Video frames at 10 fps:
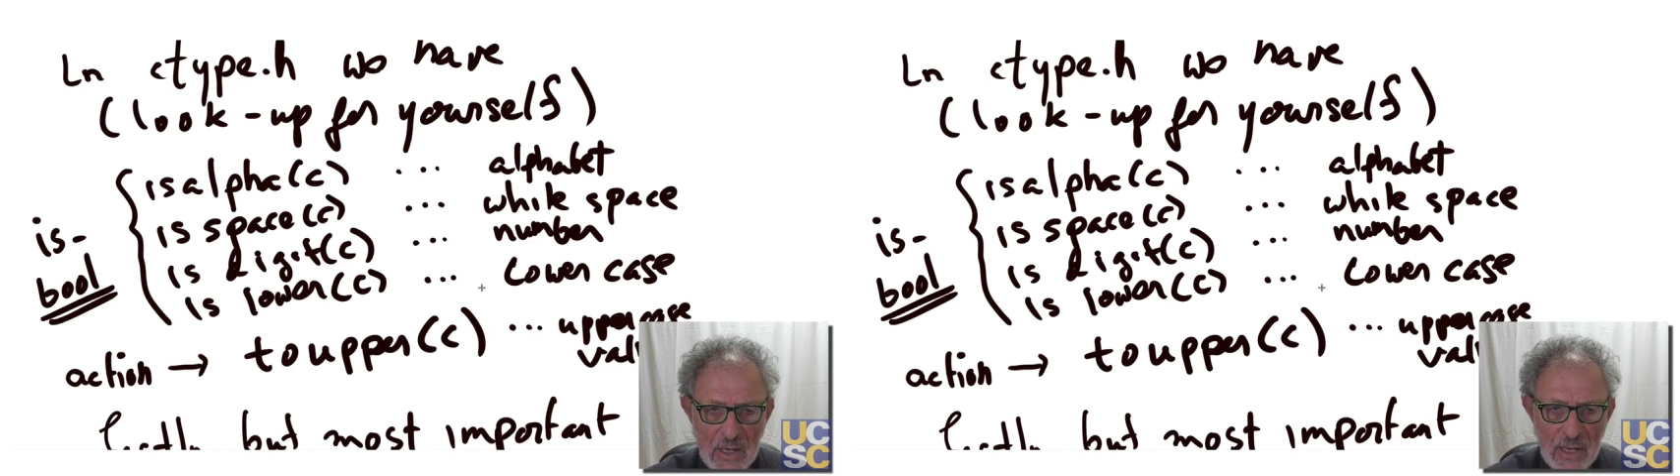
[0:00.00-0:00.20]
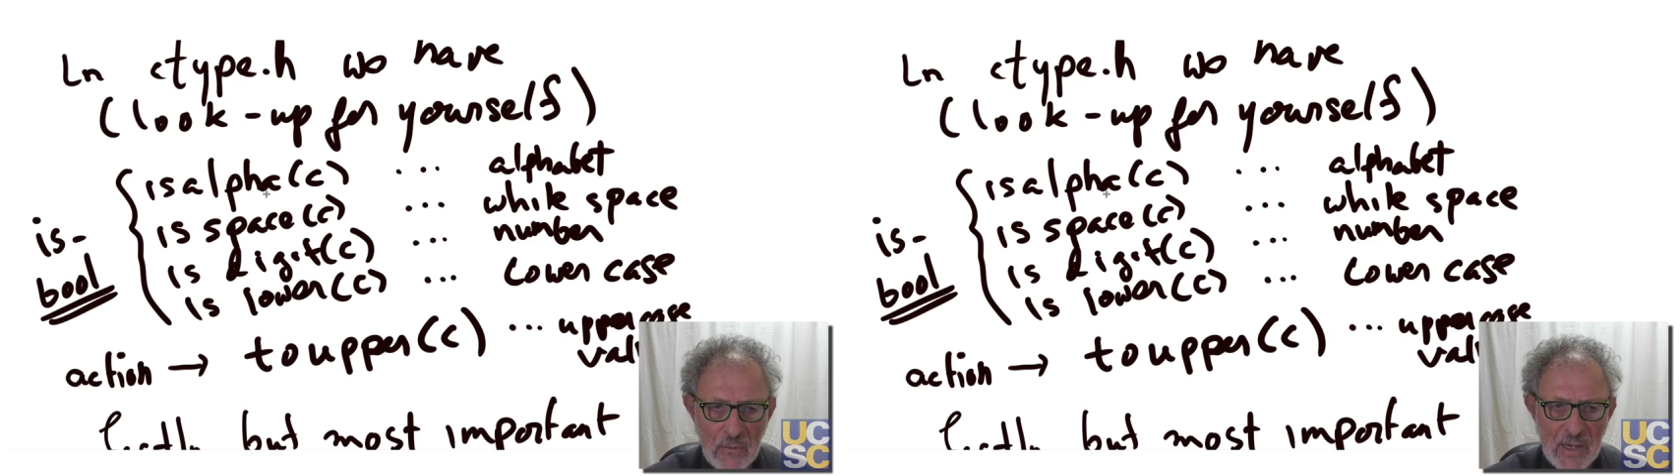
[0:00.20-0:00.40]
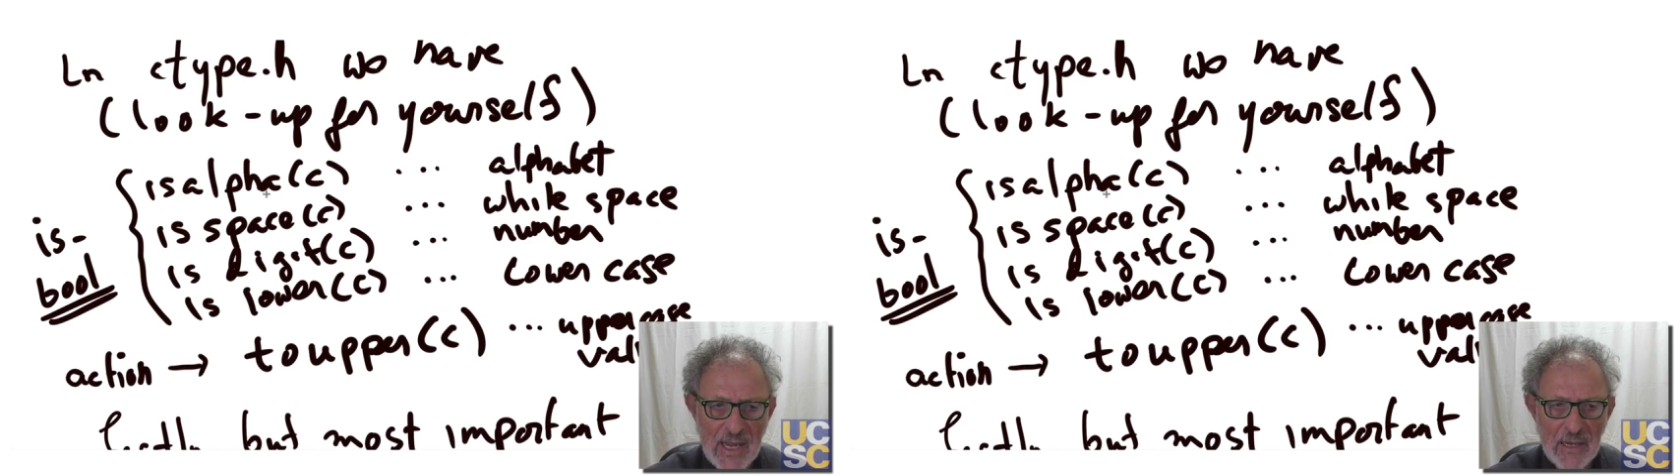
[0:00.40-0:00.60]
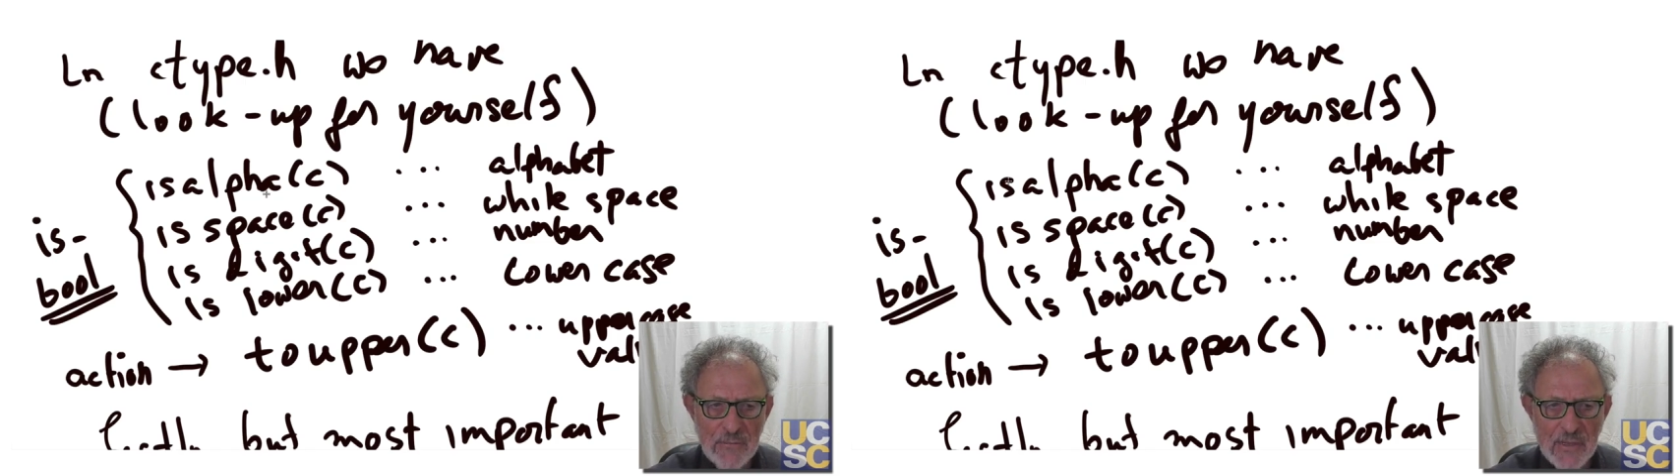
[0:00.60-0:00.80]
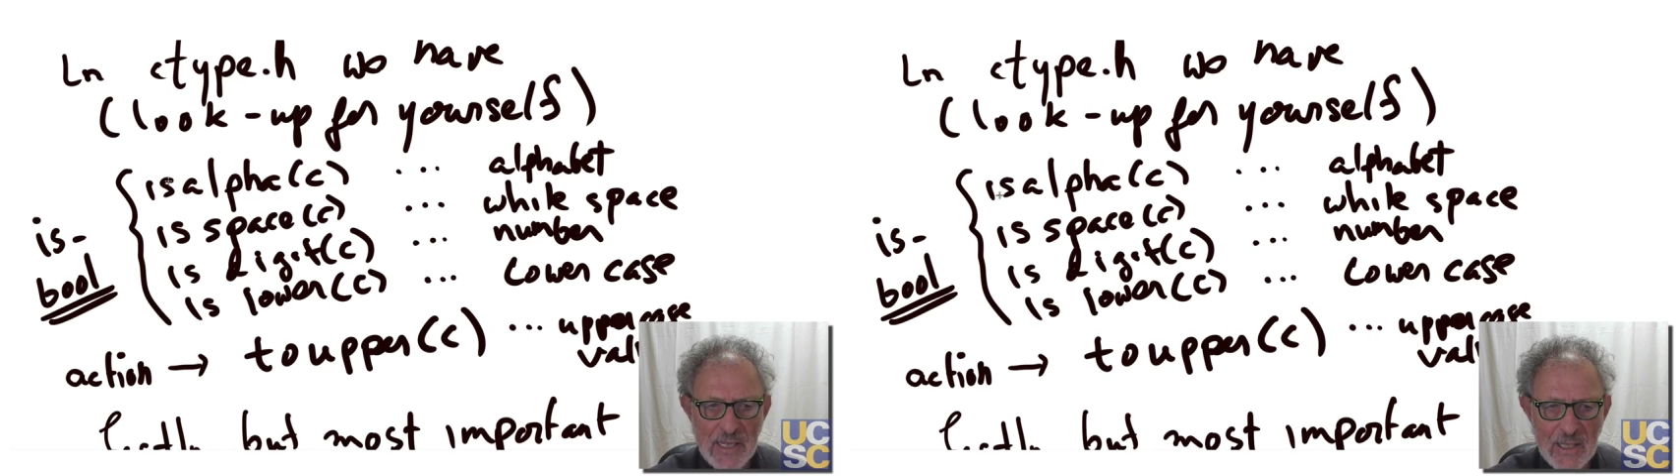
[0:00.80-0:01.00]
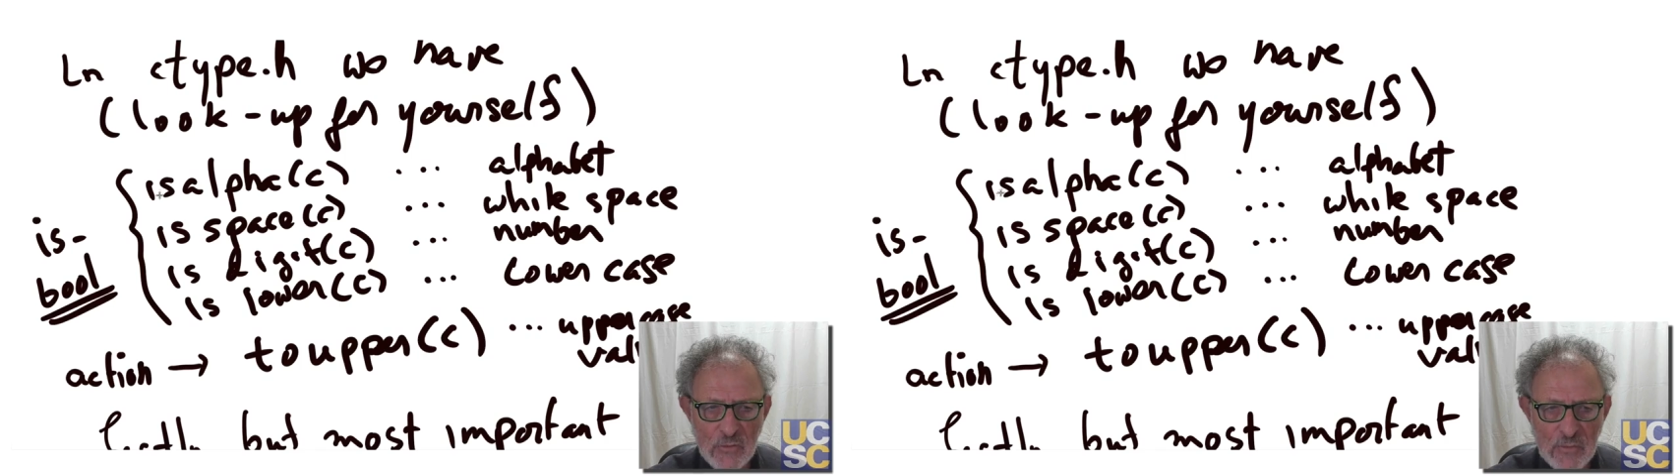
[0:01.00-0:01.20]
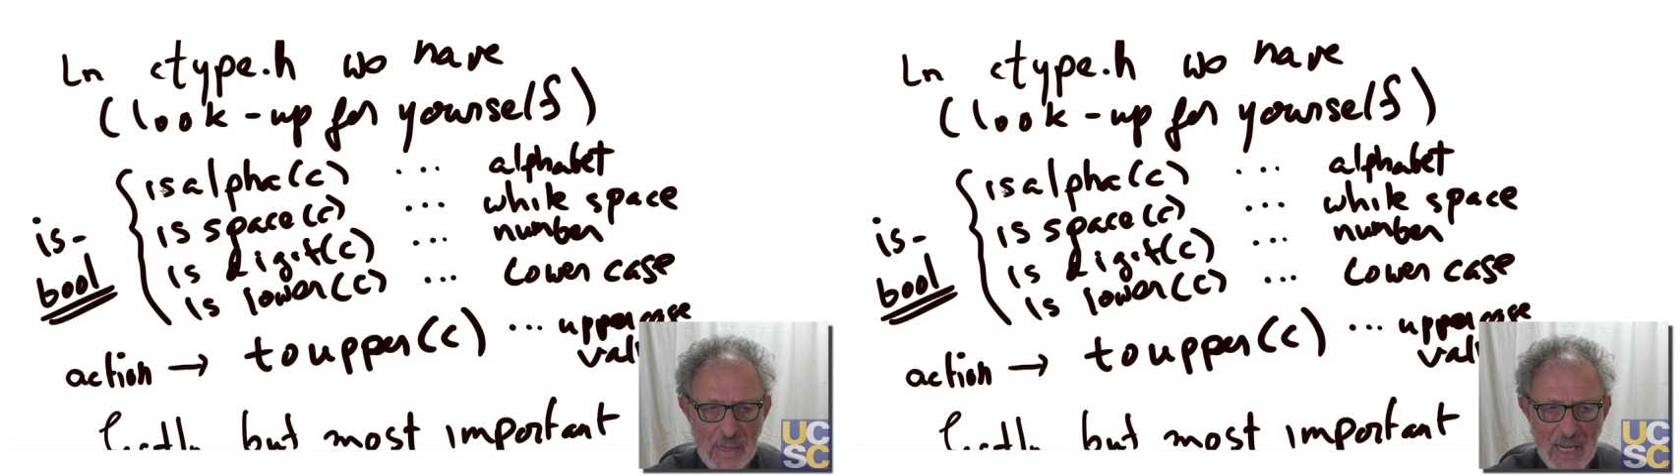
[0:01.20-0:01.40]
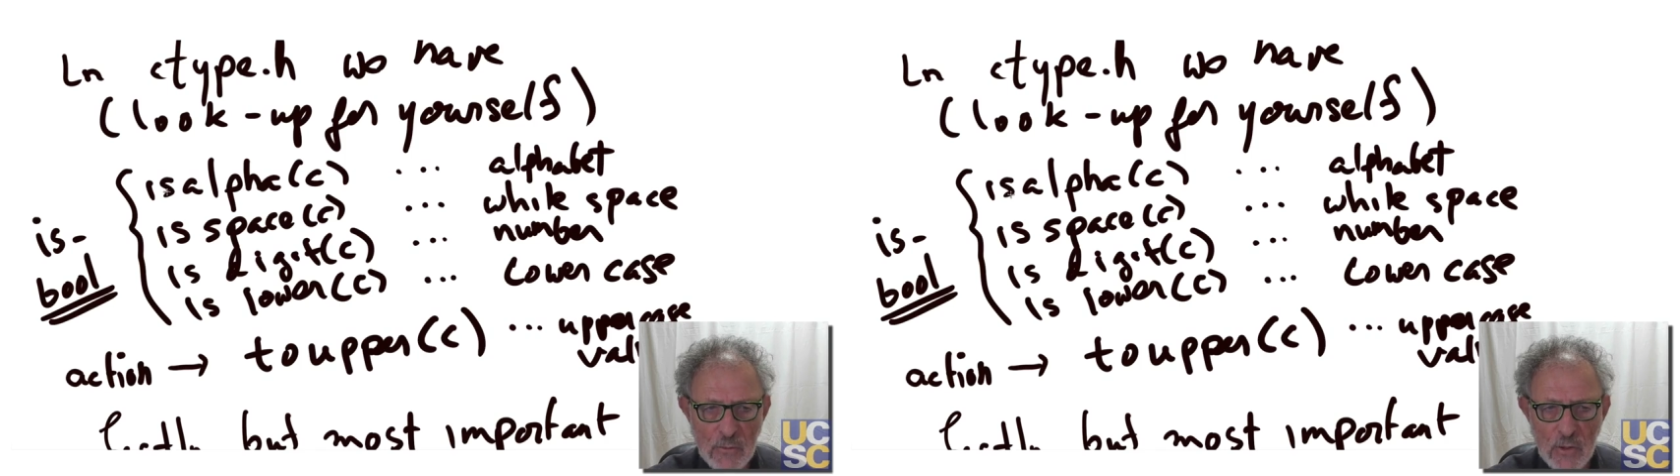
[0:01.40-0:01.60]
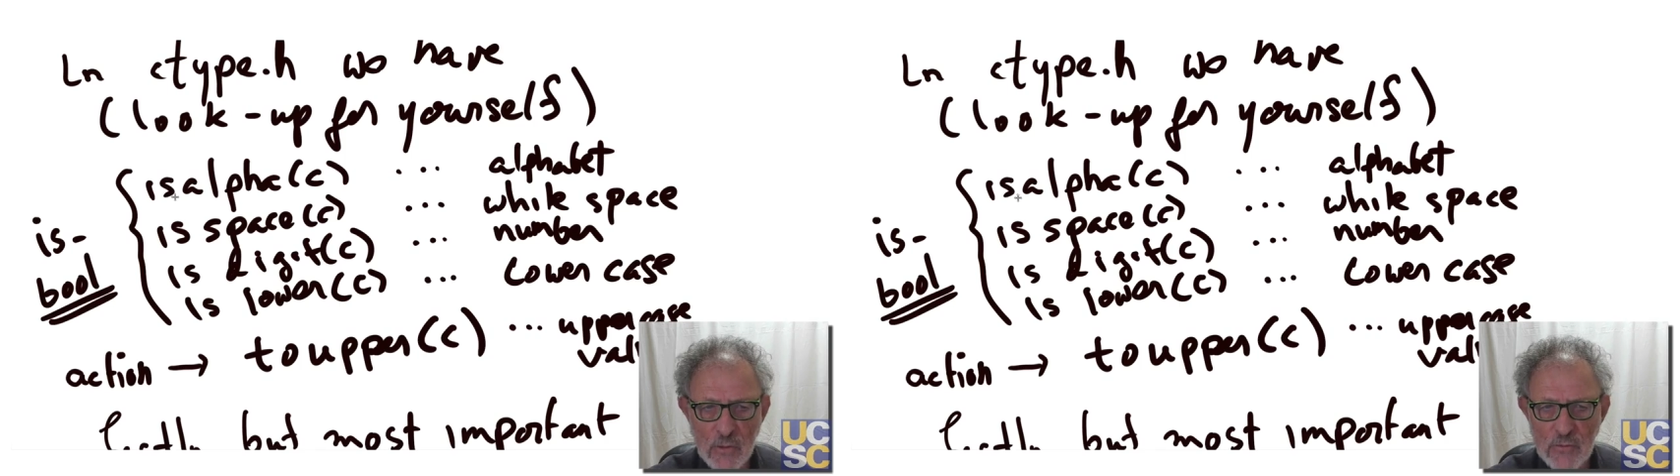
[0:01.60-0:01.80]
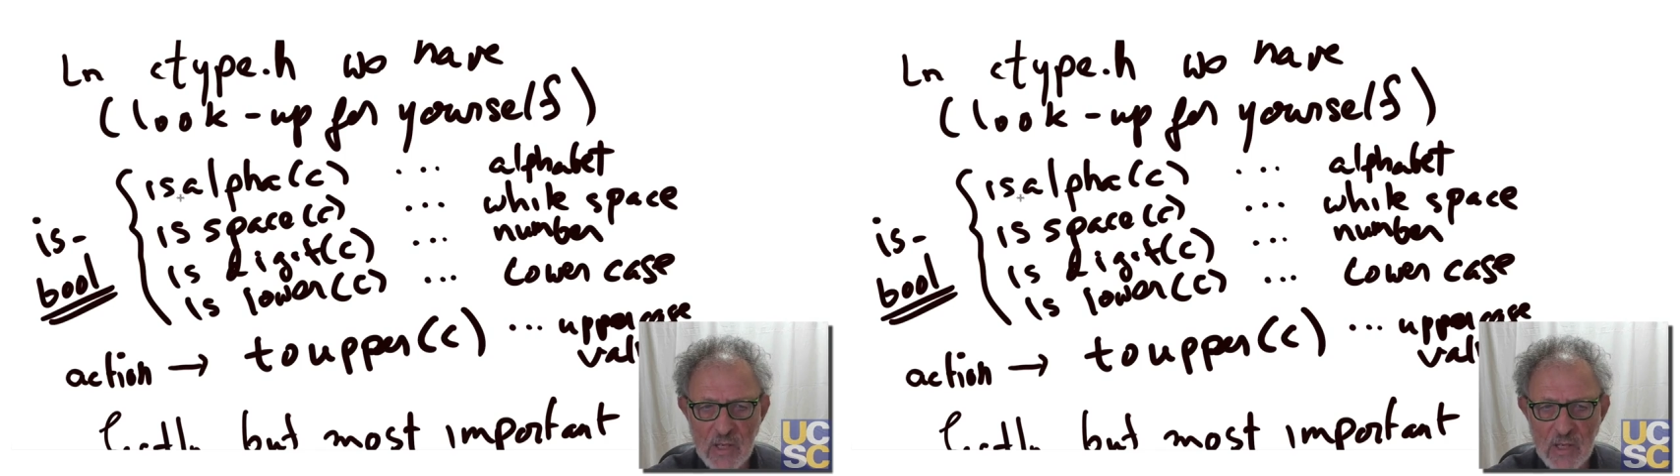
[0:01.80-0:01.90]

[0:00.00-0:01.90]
And we have things, macros,